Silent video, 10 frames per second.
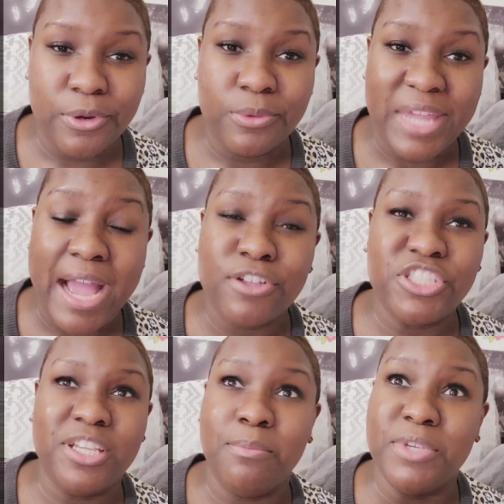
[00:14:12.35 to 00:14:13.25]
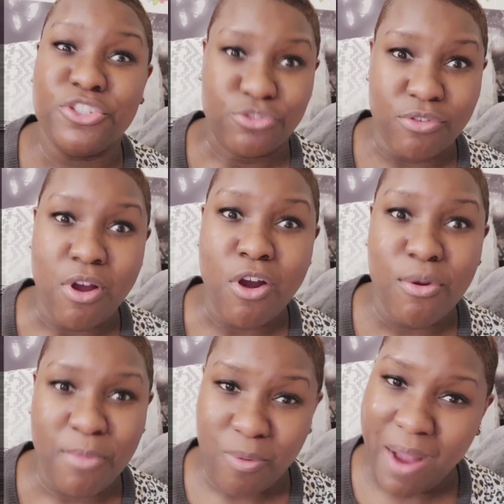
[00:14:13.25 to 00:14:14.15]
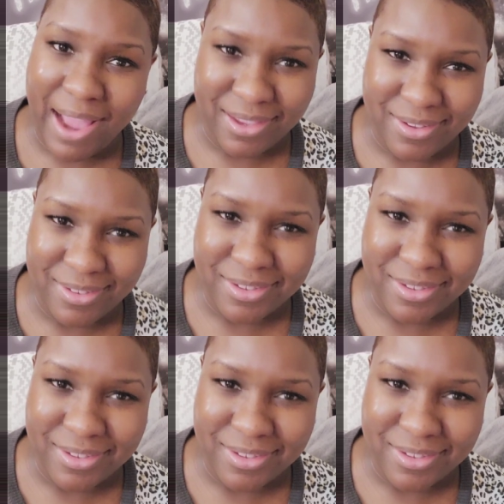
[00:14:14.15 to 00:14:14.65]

now she can be strong Mariah,